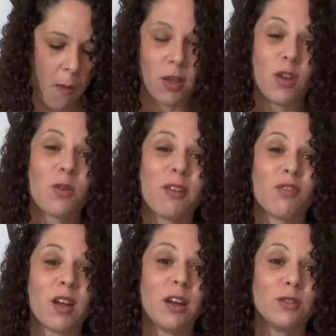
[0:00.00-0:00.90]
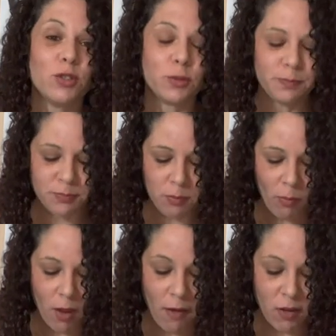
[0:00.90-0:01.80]
And you know what I forgot to do?
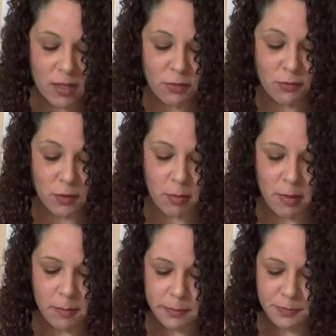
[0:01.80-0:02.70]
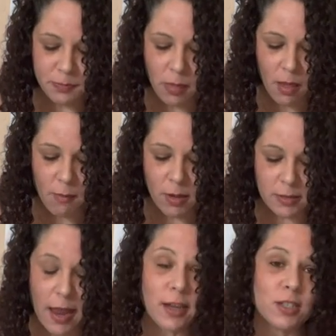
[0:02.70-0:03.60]
I forgot to flip it because
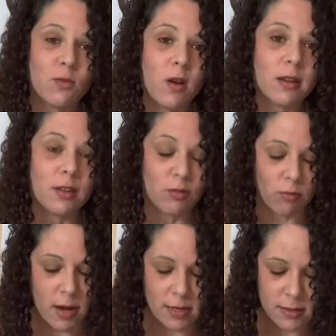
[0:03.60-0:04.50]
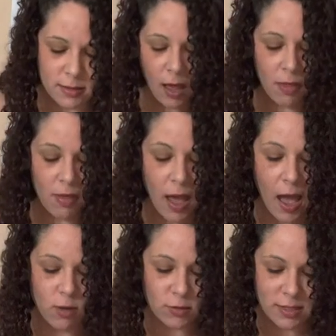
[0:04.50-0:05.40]
I actually wanted the rice on the
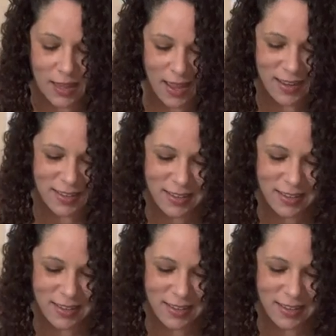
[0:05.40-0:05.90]
outside